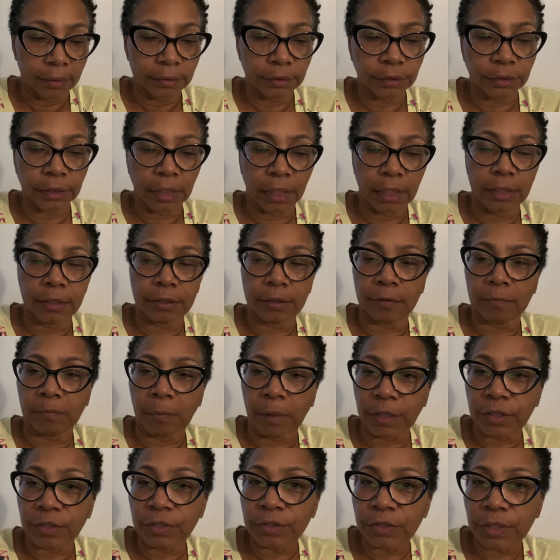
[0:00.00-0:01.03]
changed
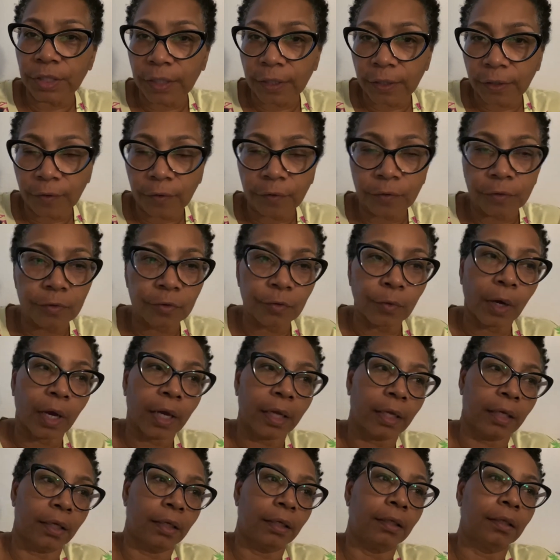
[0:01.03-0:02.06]
my shift so I
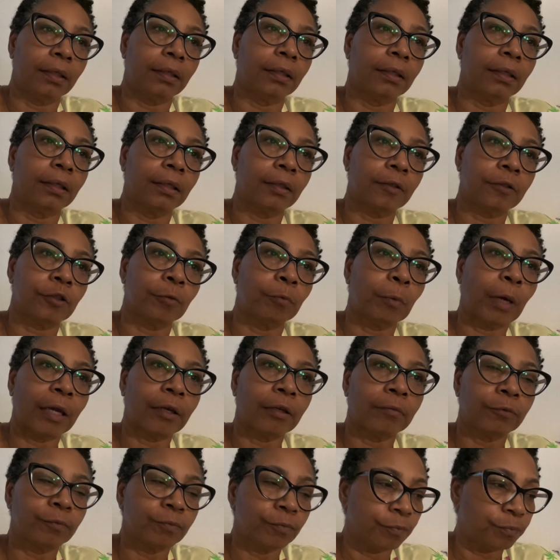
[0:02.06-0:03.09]
can, so my
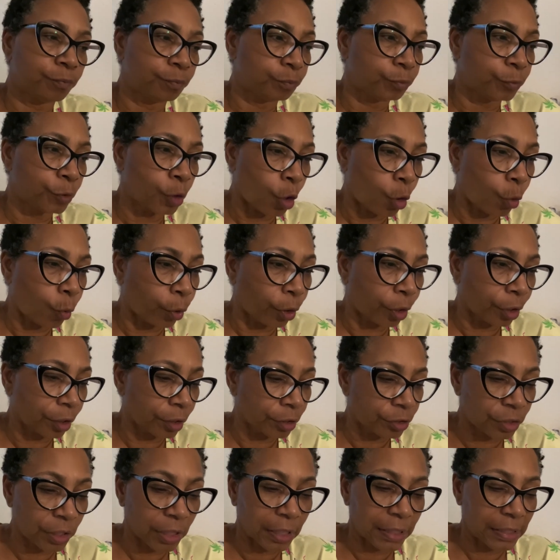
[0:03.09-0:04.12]
coworker,
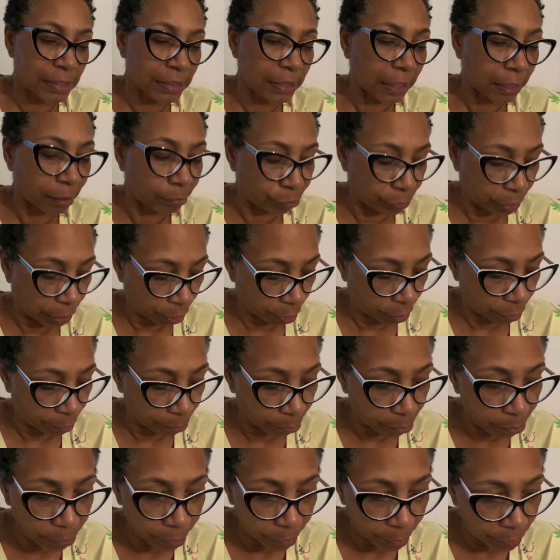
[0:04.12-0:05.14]
she can celebrate her
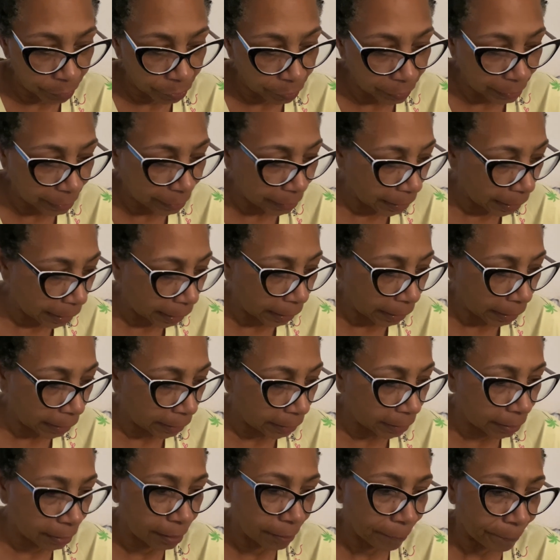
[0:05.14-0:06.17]

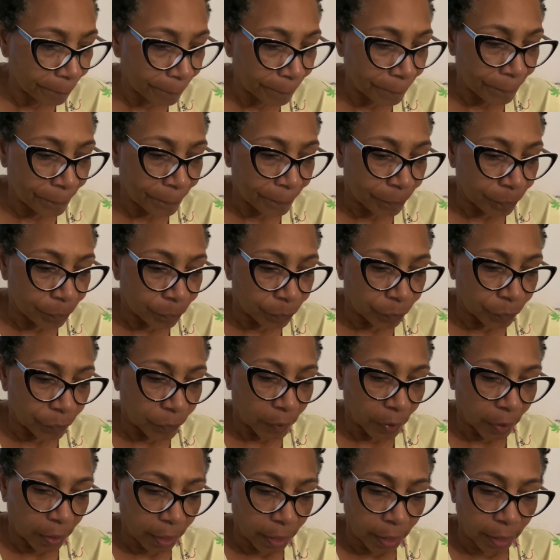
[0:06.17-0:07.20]
birthday
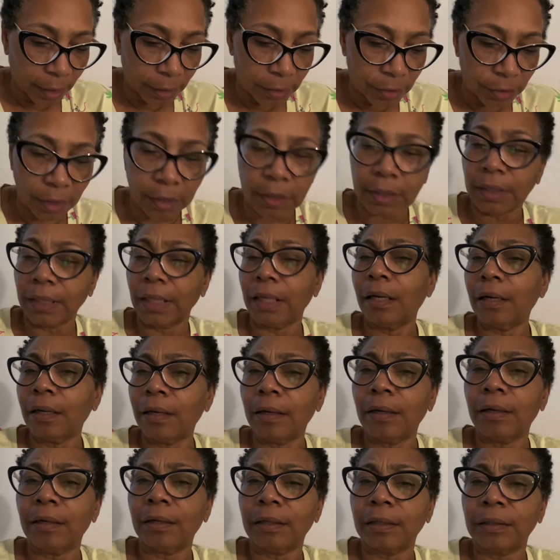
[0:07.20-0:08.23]
and she had the day
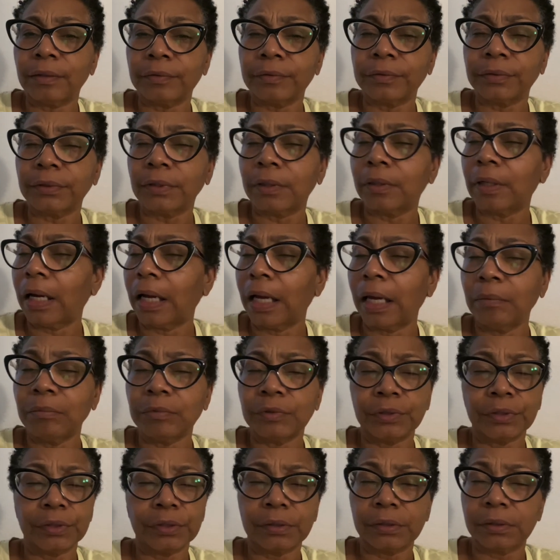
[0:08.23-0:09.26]
off. So I'm
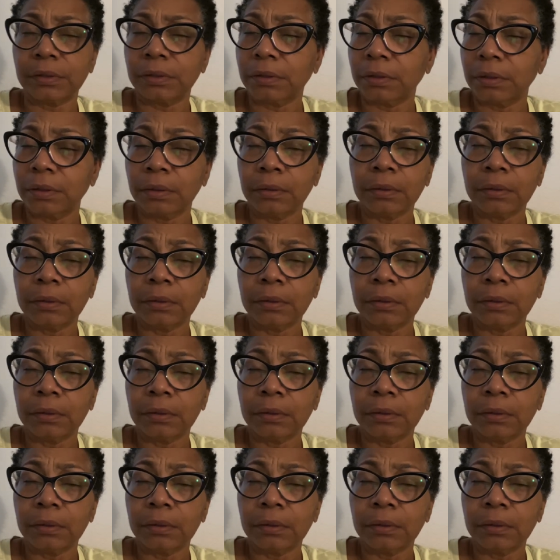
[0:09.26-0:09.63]
just